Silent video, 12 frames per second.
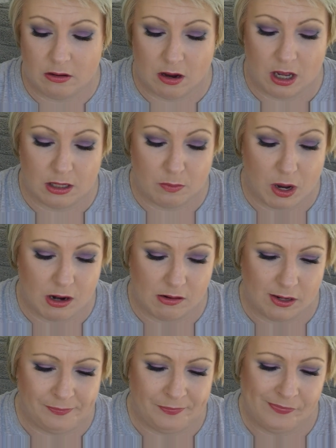your eyes
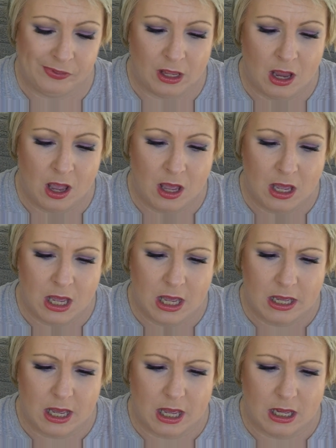apparently.
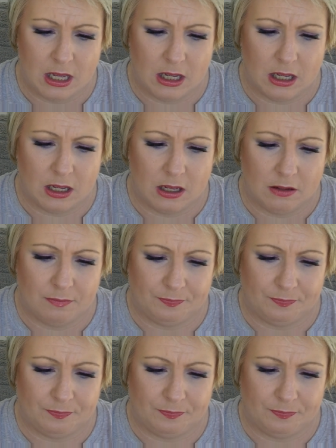Um,